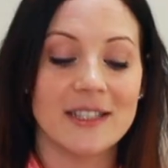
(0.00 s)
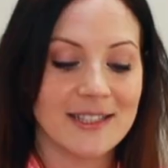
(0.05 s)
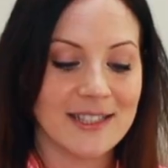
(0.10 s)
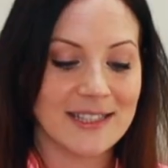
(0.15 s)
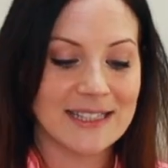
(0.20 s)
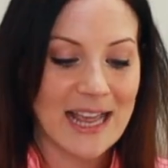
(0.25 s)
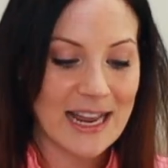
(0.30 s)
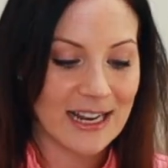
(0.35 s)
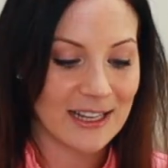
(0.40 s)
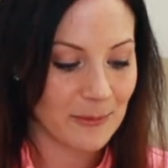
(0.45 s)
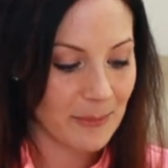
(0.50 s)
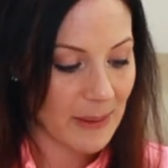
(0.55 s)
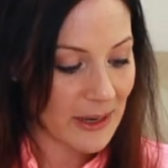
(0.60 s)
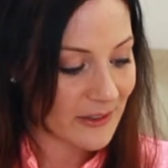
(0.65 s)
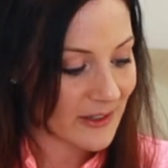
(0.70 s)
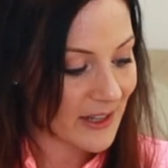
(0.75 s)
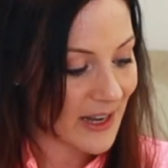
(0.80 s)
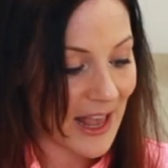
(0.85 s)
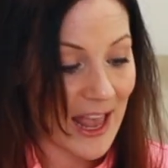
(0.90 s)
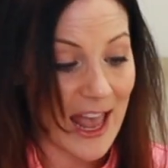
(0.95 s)
is the second pair
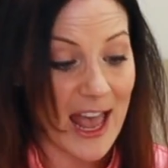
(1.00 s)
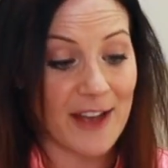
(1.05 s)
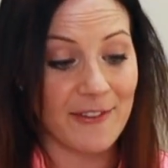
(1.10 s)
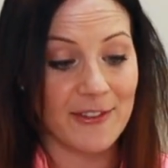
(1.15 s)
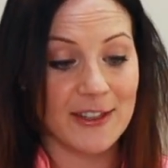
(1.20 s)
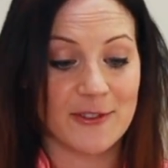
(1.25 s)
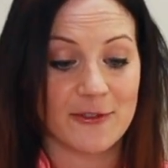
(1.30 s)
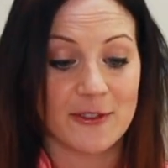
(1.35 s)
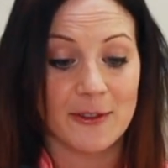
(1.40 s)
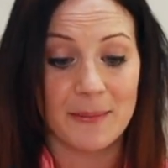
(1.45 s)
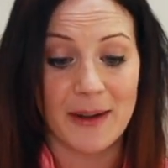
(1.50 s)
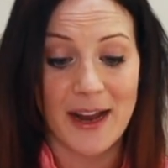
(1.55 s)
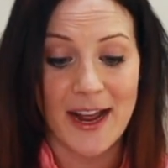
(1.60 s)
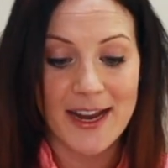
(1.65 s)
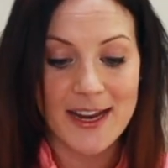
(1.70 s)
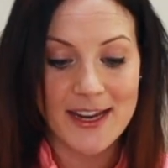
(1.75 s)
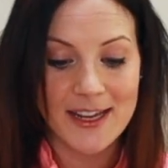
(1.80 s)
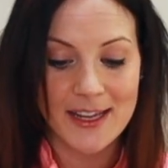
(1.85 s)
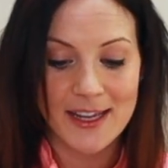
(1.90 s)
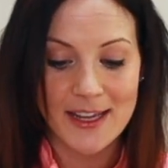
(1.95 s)
that I have. It's from
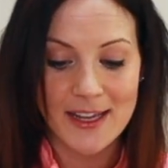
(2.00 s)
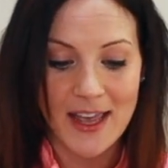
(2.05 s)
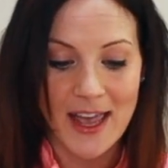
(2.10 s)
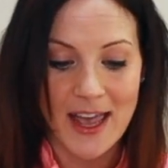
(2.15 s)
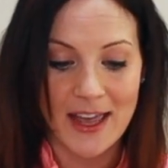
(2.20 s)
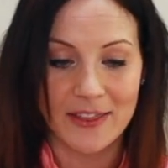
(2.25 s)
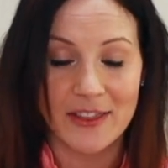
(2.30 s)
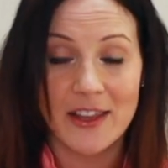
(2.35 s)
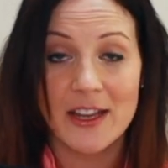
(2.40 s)
Nike and